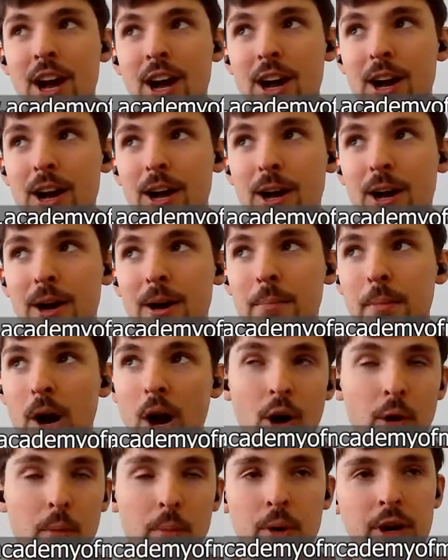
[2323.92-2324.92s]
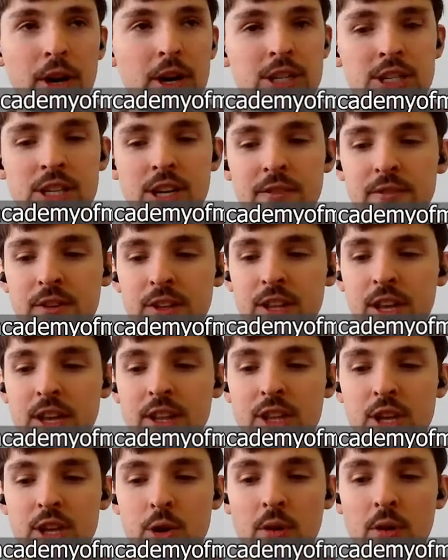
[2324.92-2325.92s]
I'll put our stuff
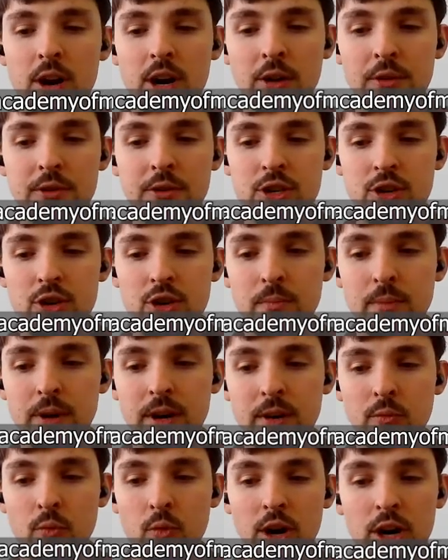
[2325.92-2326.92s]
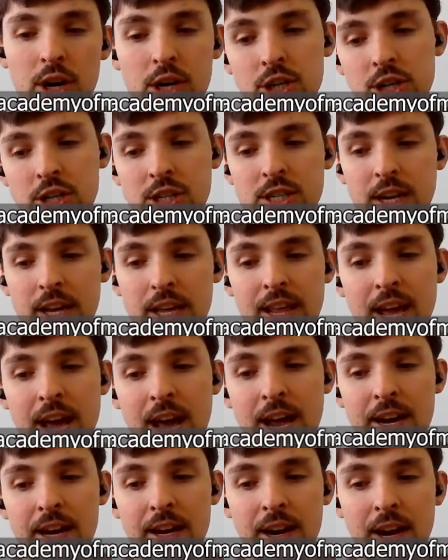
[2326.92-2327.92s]
in the URL too, but we're just like
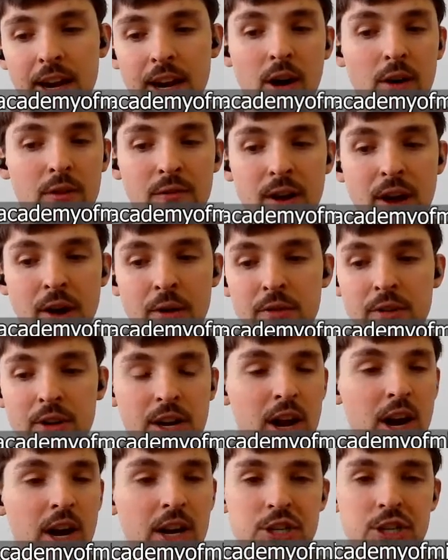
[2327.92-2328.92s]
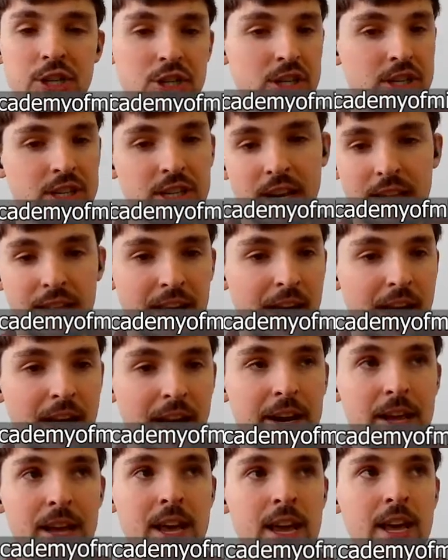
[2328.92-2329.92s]
that. And our founder, Yash, is just like
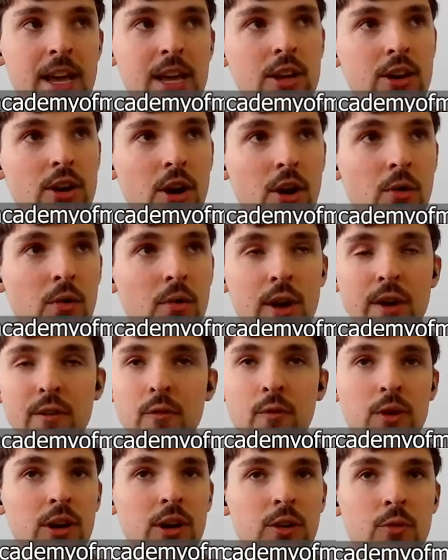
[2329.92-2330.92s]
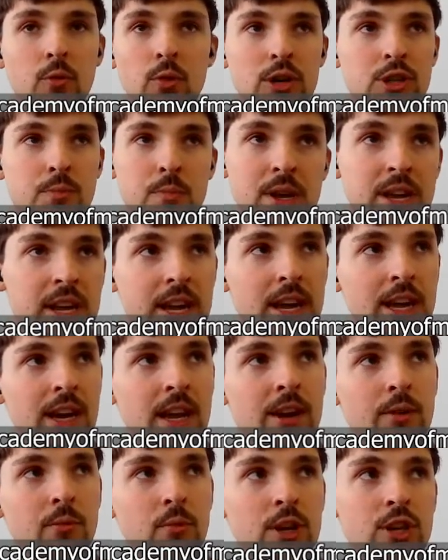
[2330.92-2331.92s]
that. If we're speaking
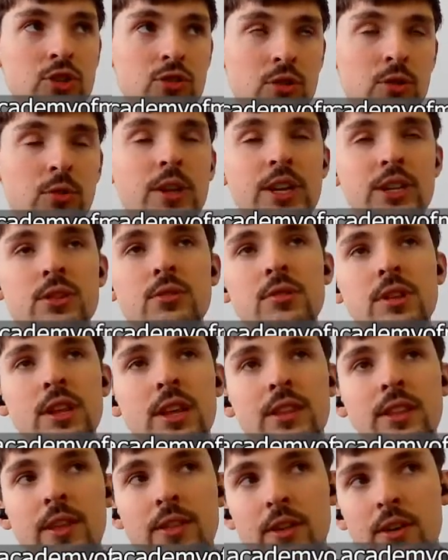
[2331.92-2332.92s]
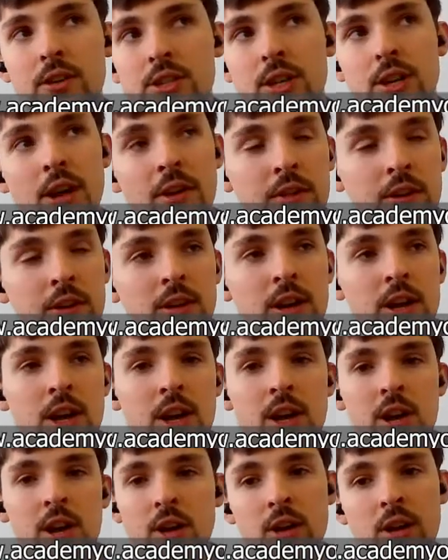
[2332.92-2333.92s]
and we truly do think that there's another
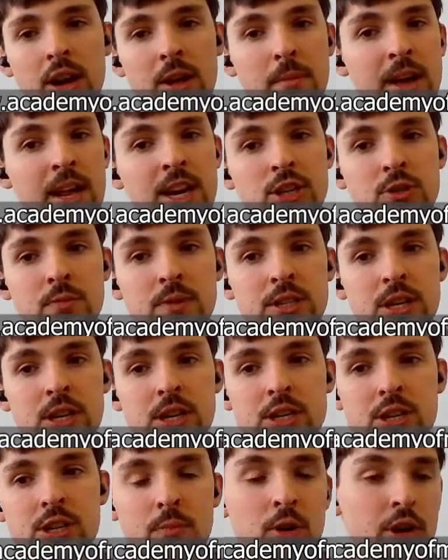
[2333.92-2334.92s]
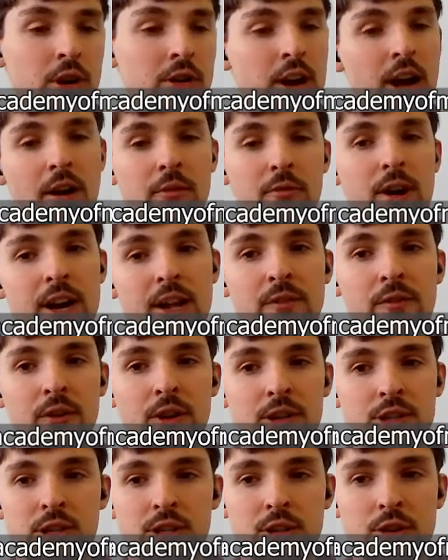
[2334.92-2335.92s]
learning management system where you're not ready
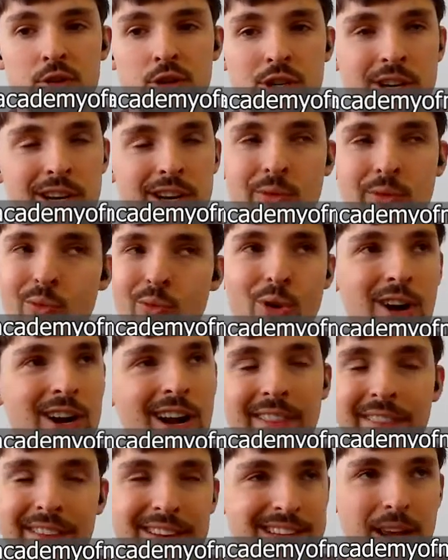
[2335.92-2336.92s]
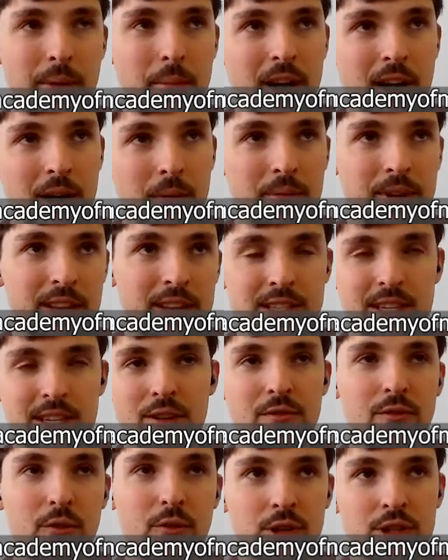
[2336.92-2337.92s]
for a solution, we're not the type of company that's
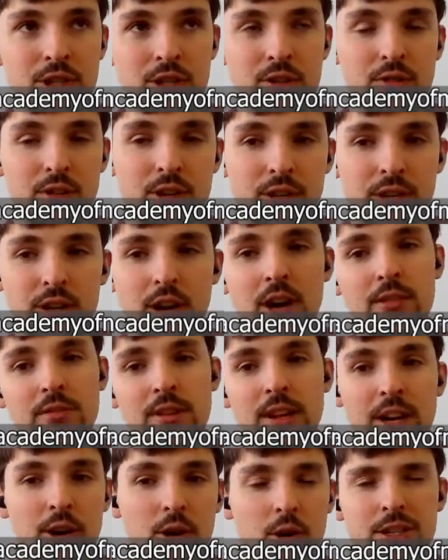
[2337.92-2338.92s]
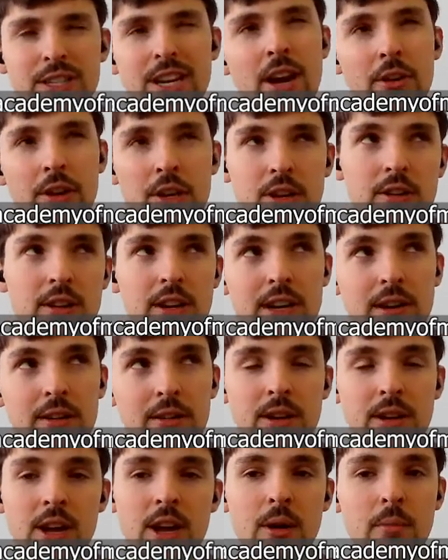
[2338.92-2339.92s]
going to force you to, or tell you need
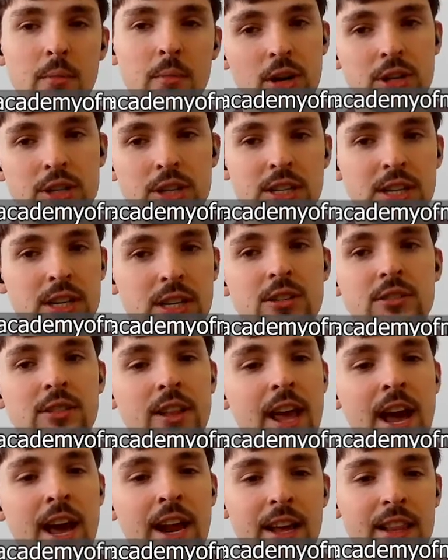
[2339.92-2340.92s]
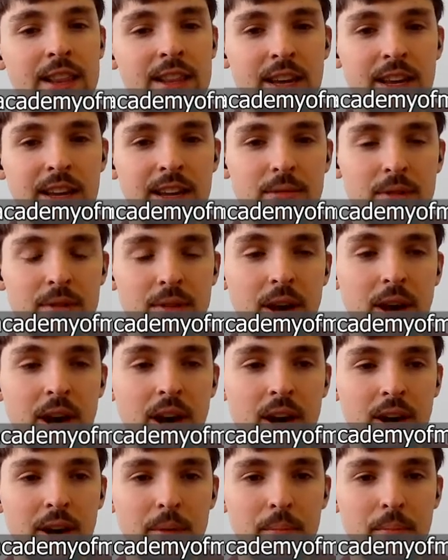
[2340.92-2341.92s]
to purchase this or that. I think
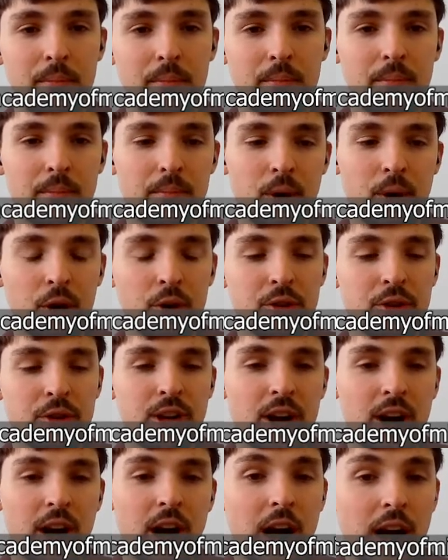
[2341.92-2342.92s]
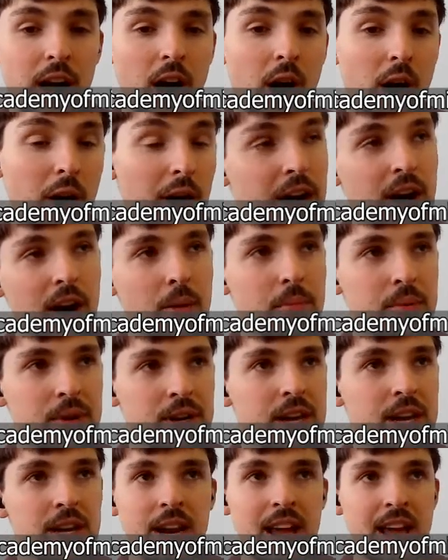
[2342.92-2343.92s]
both our
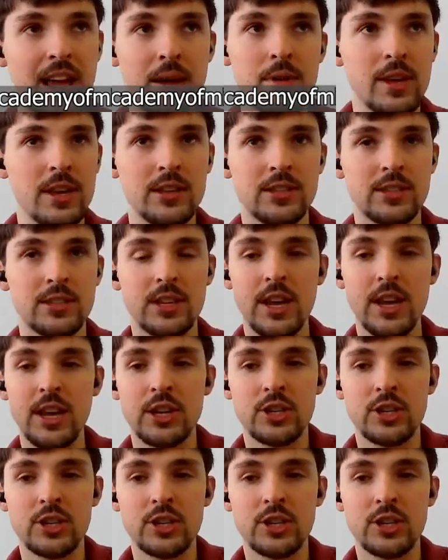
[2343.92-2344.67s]
company and Amy is